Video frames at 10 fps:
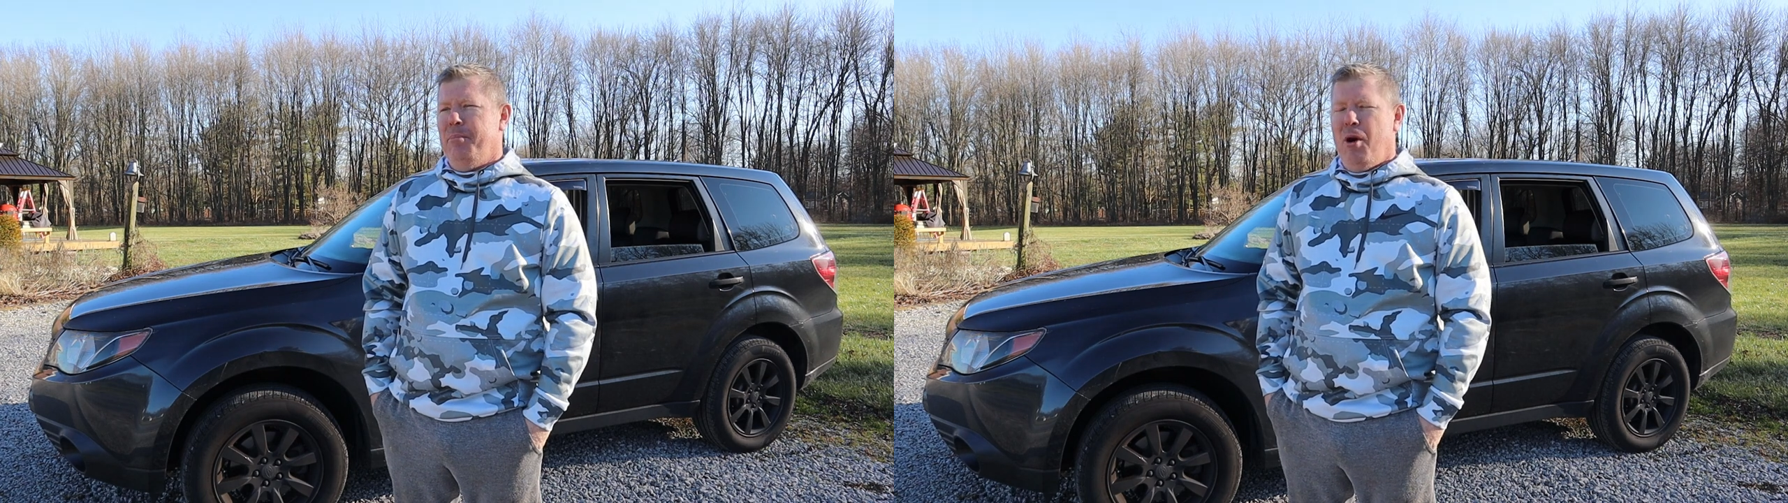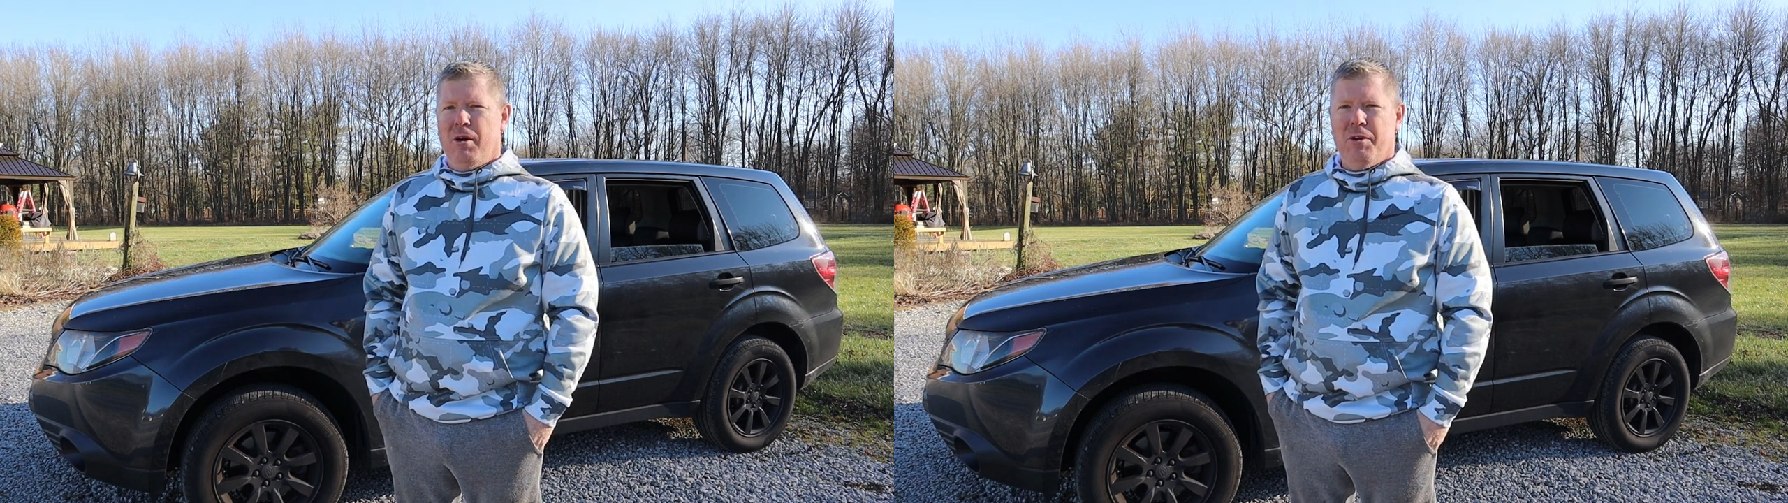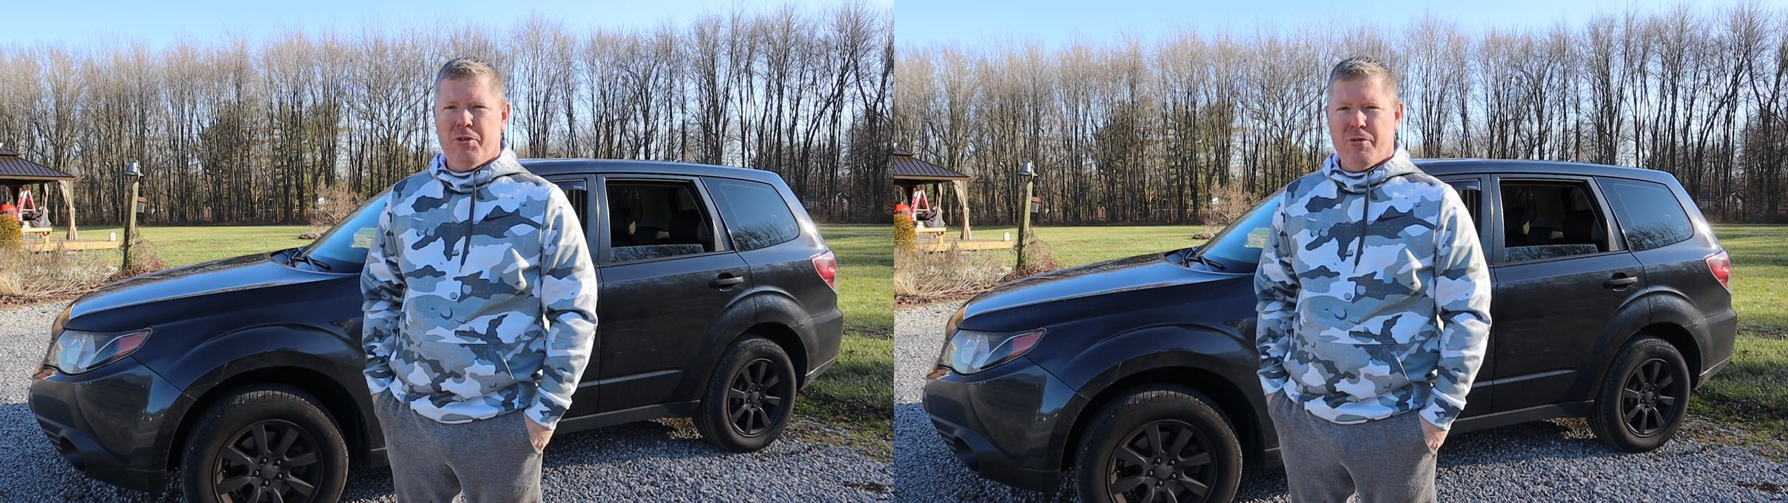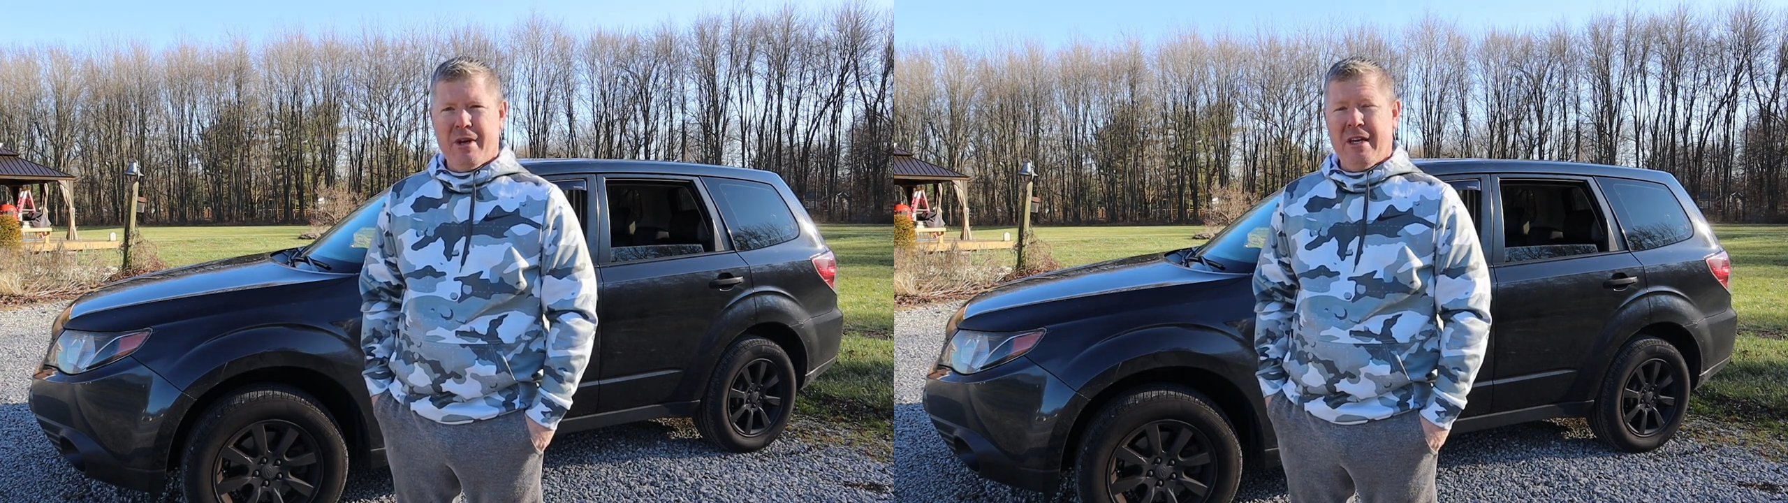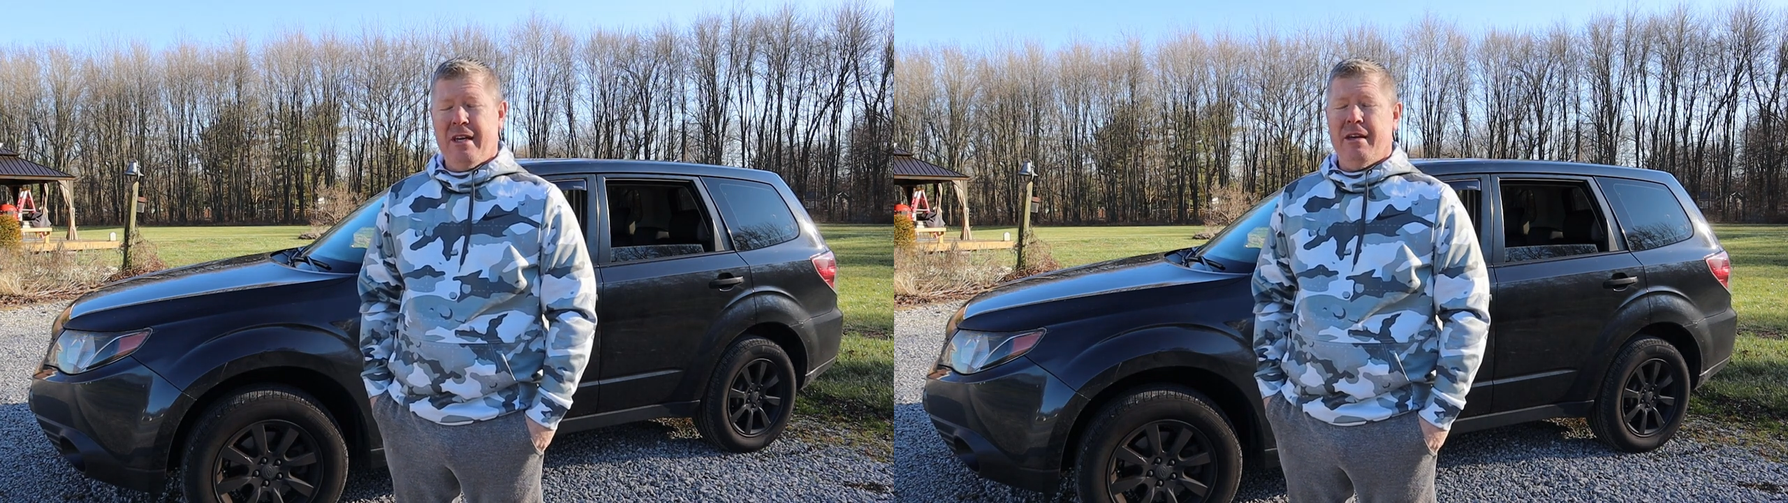part
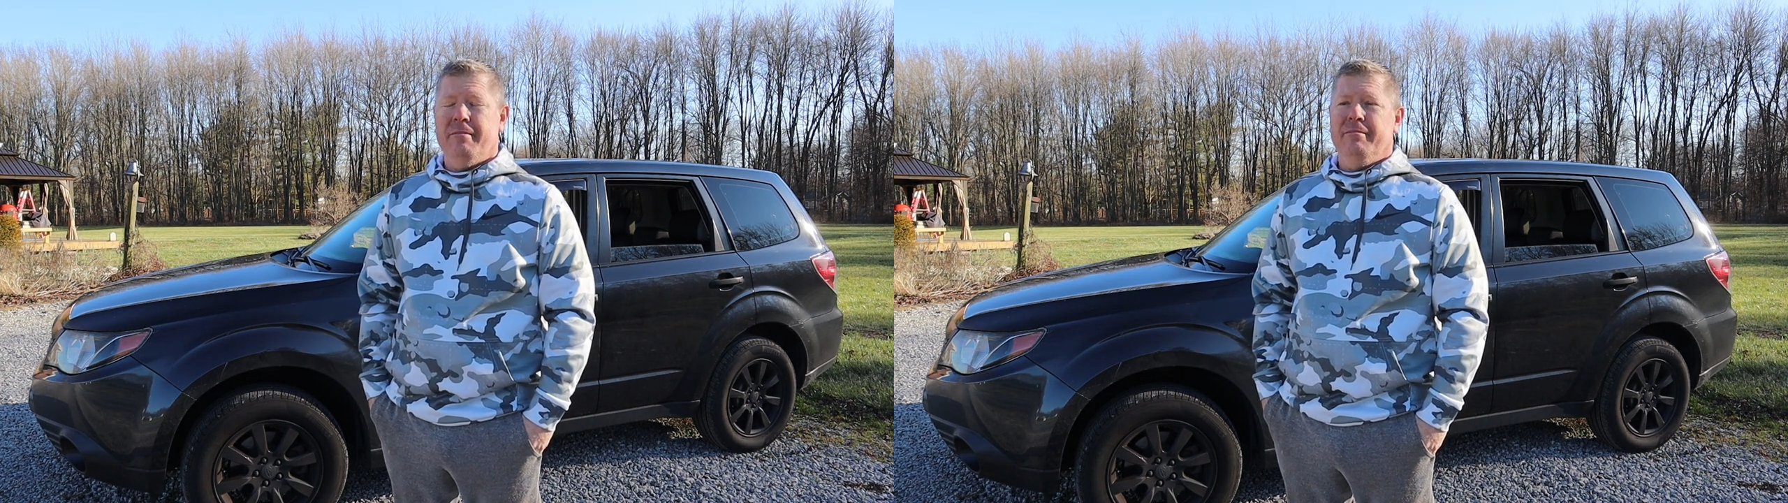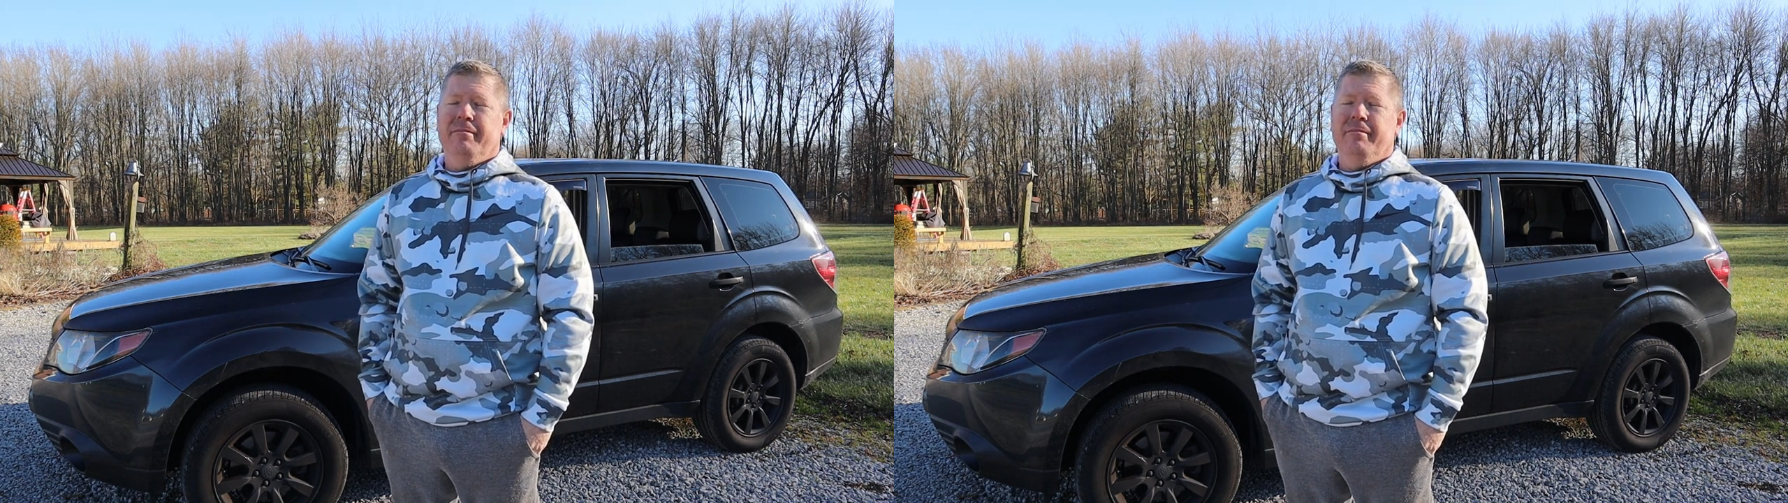3